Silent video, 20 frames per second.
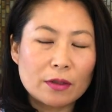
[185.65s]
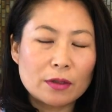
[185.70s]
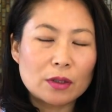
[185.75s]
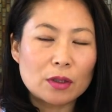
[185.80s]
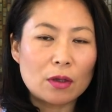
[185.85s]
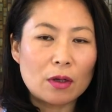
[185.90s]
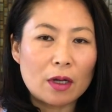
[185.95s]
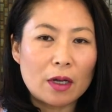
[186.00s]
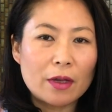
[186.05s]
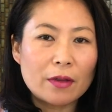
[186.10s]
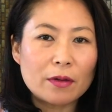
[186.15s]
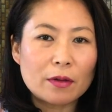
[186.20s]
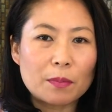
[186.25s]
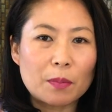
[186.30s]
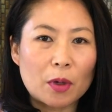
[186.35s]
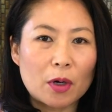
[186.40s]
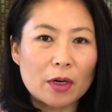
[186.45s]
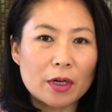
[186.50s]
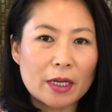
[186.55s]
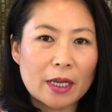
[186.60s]
So all the
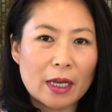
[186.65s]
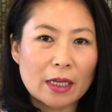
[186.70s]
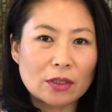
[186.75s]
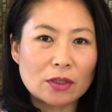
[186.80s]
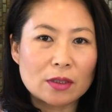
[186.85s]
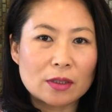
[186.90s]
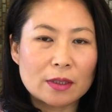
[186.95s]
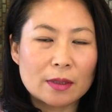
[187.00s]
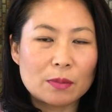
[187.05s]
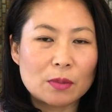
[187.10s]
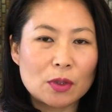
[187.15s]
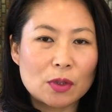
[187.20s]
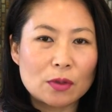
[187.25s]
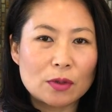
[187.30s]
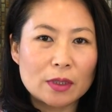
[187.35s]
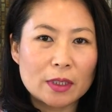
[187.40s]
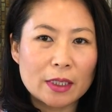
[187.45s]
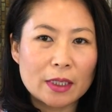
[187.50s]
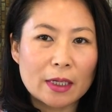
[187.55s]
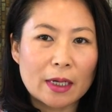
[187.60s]
bar gadgets I'm
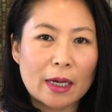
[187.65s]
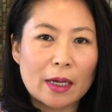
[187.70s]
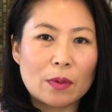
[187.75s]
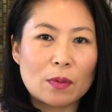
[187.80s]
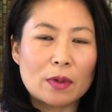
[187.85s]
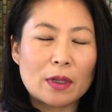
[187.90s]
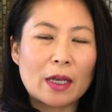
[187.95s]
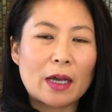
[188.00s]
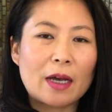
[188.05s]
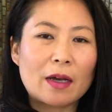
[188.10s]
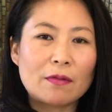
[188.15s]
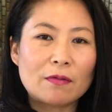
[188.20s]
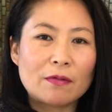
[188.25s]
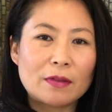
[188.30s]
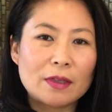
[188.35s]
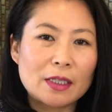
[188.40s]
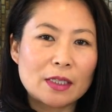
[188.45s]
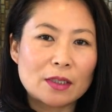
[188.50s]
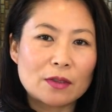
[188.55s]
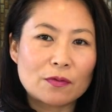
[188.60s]
using, I will
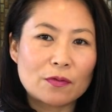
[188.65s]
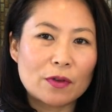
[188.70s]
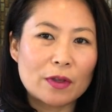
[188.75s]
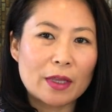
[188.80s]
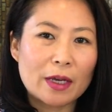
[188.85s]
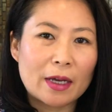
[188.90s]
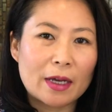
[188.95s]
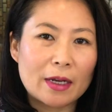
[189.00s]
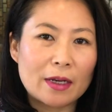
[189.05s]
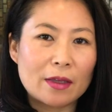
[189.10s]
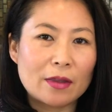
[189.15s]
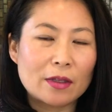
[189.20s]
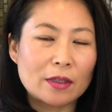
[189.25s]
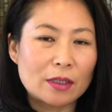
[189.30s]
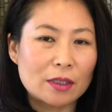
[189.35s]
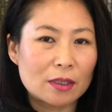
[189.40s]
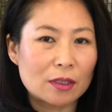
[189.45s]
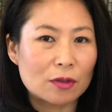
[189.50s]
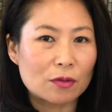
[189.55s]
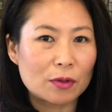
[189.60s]
have links for that in the
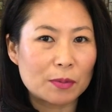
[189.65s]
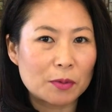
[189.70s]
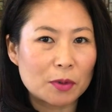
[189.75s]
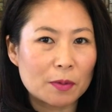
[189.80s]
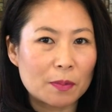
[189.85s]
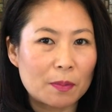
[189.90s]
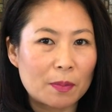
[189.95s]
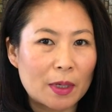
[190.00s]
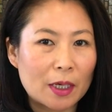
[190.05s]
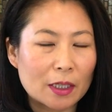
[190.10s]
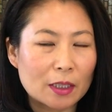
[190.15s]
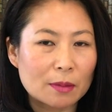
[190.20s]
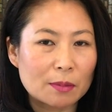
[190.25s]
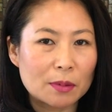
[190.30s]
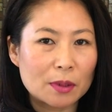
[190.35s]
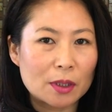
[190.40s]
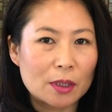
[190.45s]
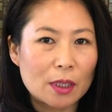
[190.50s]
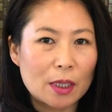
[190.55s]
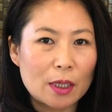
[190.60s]
description box
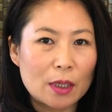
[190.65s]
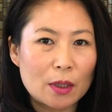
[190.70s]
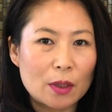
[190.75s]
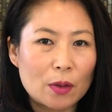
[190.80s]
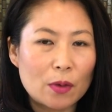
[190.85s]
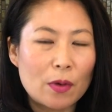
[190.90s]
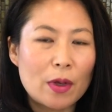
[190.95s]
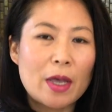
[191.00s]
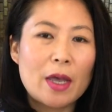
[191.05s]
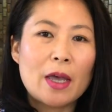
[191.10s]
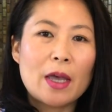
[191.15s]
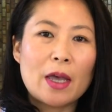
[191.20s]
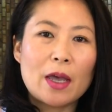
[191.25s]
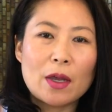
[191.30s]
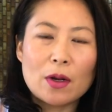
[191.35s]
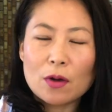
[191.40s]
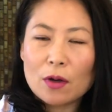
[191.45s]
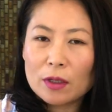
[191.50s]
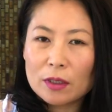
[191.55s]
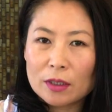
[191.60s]
below
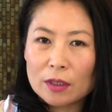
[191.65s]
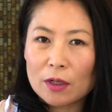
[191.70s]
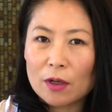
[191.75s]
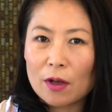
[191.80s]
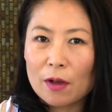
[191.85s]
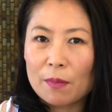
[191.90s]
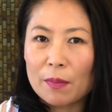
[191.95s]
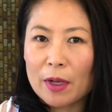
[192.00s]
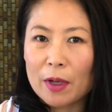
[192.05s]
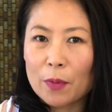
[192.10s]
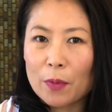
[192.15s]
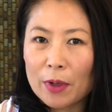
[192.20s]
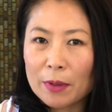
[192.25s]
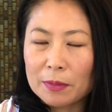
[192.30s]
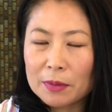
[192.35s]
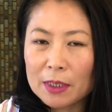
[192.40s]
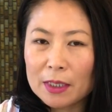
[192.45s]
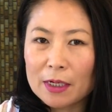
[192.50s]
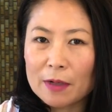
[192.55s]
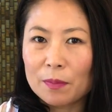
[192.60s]
and also on my
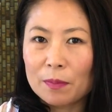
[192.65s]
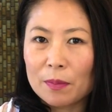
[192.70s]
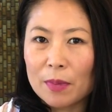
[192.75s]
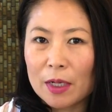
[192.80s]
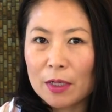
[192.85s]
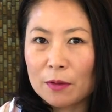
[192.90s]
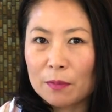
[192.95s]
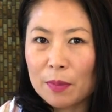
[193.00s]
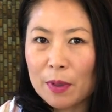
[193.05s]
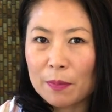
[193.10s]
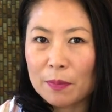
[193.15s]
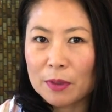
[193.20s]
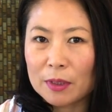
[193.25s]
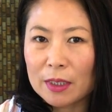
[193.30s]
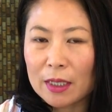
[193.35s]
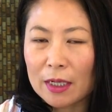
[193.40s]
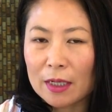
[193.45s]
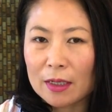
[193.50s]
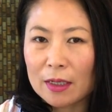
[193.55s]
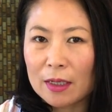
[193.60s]
website at
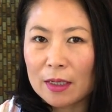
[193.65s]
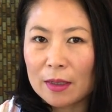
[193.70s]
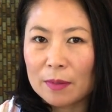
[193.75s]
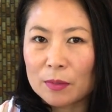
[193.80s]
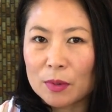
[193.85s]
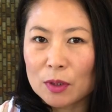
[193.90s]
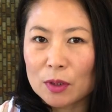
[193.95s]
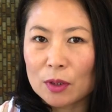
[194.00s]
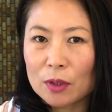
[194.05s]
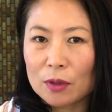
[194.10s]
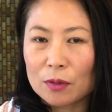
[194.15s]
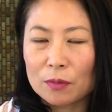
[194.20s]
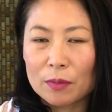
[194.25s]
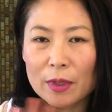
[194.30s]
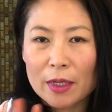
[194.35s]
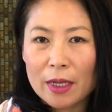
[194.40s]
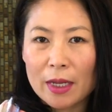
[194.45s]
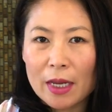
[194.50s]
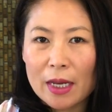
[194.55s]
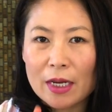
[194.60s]
modernpepper.com. So
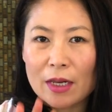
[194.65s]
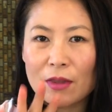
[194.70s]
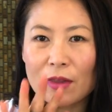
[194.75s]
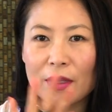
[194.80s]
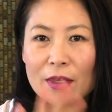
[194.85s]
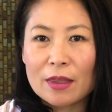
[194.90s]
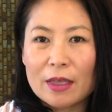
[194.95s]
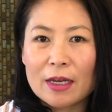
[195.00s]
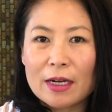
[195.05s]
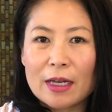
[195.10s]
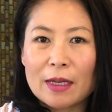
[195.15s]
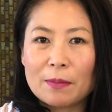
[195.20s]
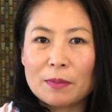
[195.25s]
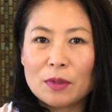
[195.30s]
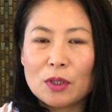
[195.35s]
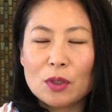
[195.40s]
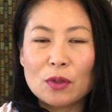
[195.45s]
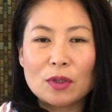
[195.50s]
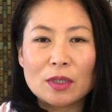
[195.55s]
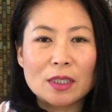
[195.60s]
anything that
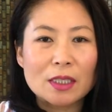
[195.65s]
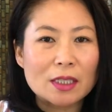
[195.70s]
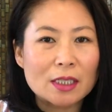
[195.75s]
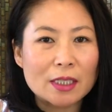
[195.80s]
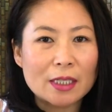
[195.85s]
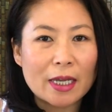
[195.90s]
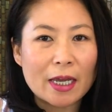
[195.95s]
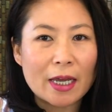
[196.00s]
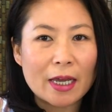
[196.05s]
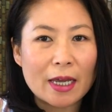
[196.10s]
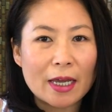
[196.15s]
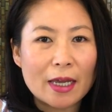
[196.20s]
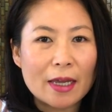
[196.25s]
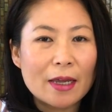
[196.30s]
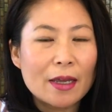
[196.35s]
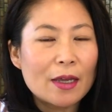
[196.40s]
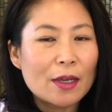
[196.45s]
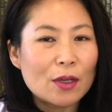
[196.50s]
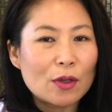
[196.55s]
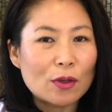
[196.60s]
I'm using
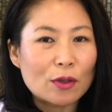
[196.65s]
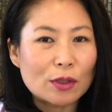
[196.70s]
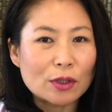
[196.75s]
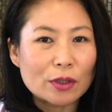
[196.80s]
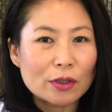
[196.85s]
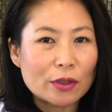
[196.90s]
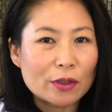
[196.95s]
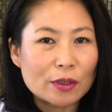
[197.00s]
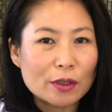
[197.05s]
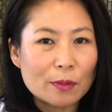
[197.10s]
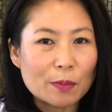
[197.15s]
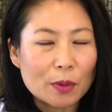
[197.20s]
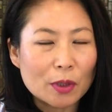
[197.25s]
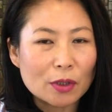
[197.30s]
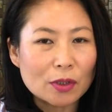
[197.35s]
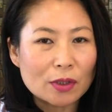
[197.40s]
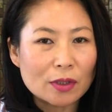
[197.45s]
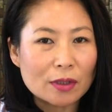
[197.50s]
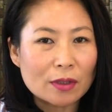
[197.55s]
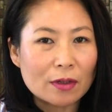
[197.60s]
today, you can certainly
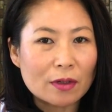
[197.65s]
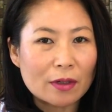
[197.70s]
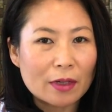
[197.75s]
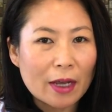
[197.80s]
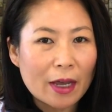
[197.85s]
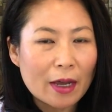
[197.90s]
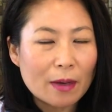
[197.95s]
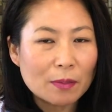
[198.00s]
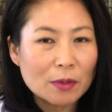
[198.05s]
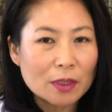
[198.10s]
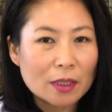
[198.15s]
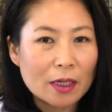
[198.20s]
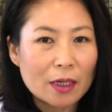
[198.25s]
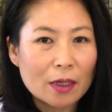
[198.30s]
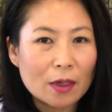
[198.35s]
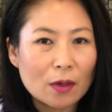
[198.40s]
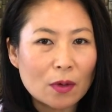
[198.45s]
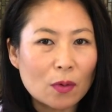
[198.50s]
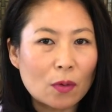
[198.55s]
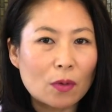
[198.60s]
purchase it on
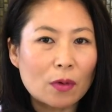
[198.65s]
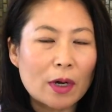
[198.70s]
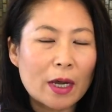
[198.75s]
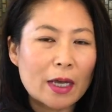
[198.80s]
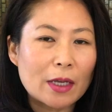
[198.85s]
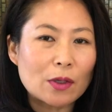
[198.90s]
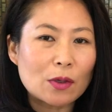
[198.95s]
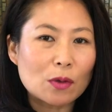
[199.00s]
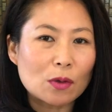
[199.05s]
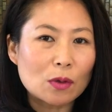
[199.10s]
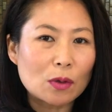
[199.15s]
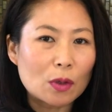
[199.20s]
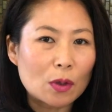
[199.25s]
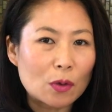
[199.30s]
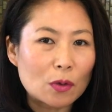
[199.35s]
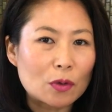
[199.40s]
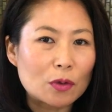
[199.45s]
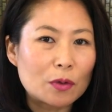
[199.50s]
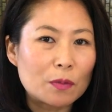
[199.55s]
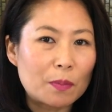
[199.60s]
Amazon or at your
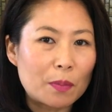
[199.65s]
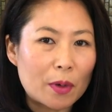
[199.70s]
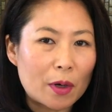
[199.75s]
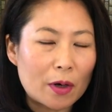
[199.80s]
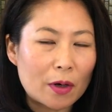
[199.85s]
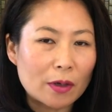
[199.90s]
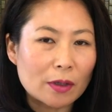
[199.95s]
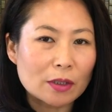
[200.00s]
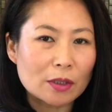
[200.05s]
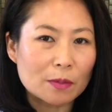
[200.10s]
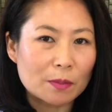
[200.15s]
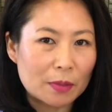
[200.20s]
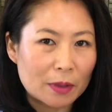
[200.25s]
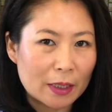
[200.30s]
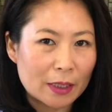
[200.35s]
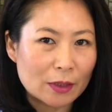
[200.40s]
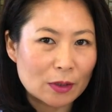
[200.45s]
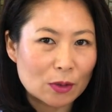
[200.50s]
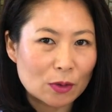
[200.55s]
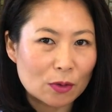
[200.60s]
local bar
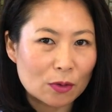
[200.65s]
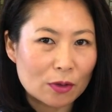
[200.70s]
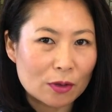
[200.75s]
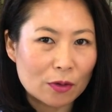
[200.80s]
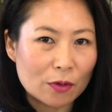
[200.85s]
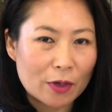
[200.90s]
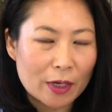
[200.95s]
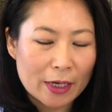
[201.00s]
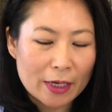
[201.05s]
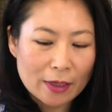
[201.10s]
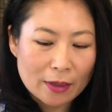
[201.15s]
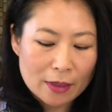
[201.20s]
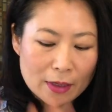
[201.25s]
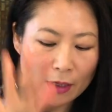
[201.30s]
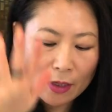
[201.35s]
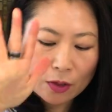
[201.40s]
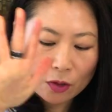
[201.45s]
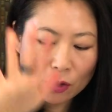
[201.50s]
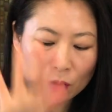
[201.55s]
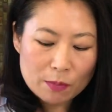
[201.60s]
supply store, okay?
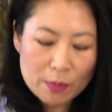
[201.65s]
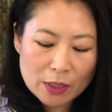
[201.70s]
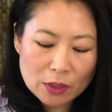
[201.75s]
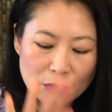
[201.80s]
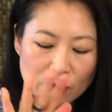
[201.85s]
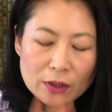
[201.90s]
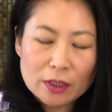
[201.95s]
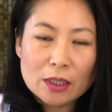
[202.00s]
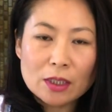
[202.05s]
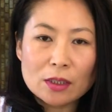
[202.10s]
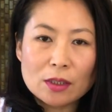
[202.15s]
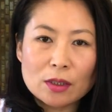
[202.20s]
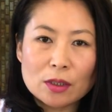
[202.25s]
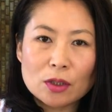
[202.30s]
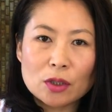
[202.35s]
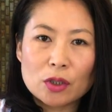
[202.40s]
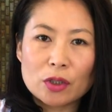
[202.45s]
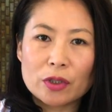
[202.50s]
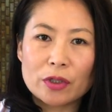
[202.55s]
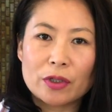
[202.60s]
So make sure this is
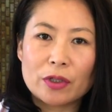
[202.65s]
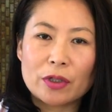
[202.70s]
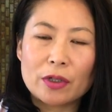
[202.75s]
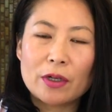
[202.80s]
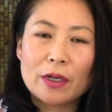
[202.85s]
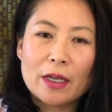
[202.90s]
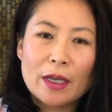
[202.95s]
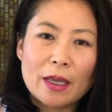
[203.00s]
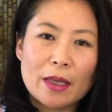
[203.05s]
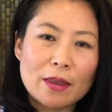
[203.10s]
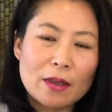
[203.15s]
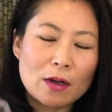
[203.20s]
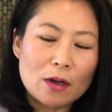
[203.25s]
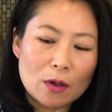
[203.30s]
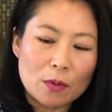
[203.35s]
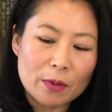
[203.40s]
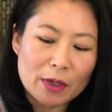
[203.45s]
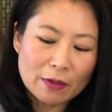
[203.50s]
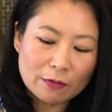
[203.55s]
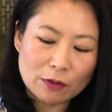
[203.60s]
secure, and then
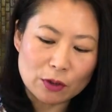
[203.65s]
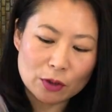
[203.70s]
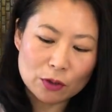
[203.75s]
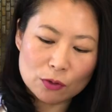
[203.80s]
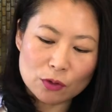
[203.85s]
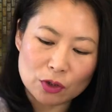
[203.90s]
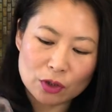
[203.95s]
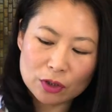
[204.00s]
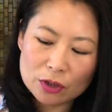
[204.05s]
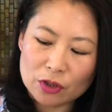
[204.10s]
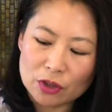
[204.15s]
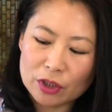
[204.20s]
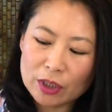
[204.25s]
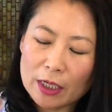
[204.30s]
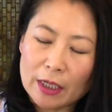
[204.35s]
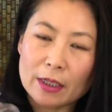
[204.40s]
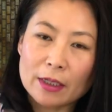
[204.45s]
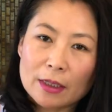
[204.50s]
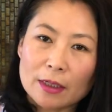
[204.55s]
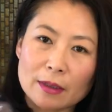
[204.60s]
all we have to do is just
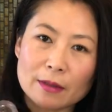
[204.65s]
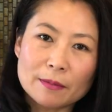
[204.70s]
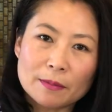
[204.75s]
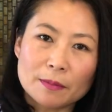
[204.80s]
shake it.